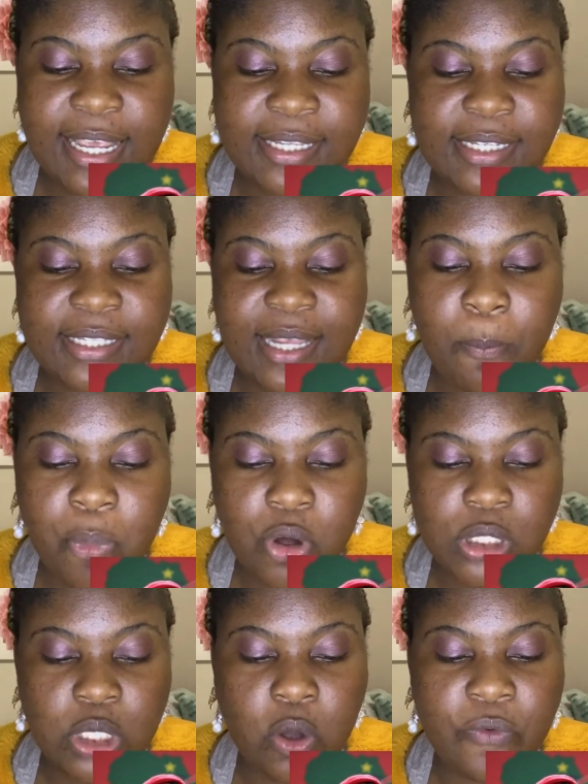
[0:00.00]
as a
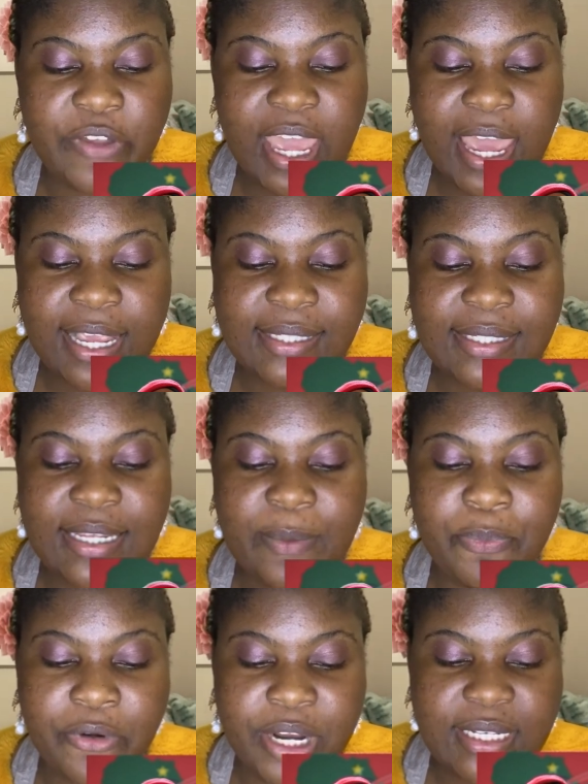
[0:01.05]
supporter of ANC
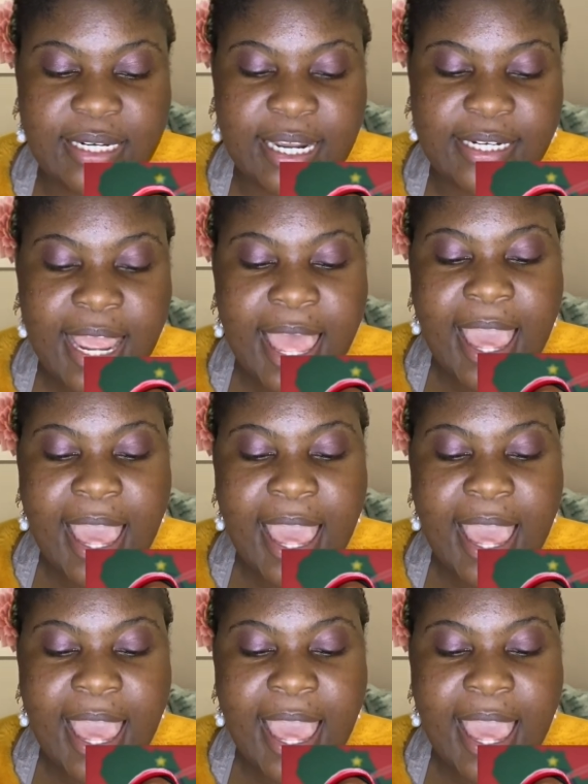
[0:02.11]
president